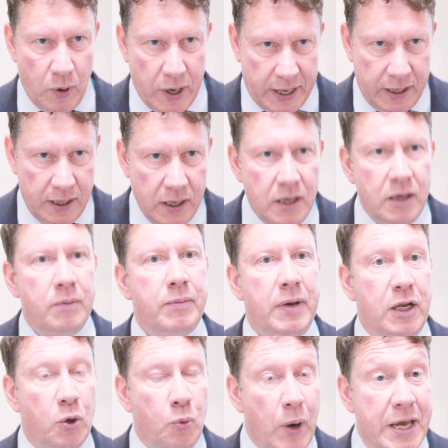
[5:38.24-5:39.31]
way, but
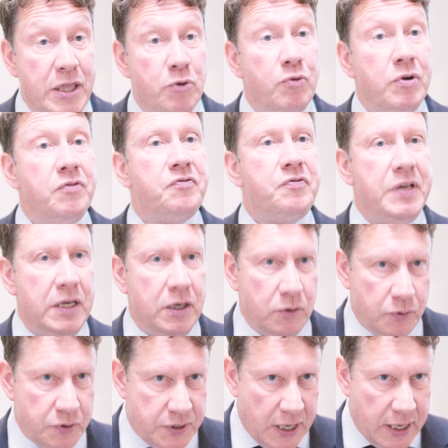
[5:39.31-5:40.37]
in a way that
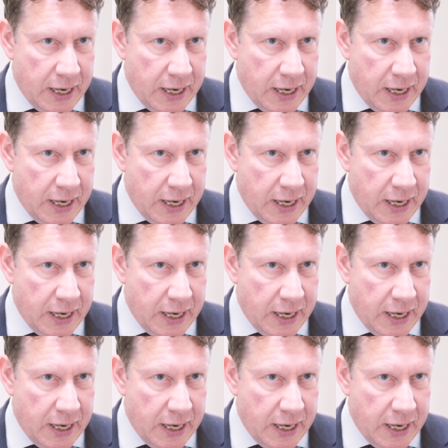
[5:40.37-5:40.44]
reveals the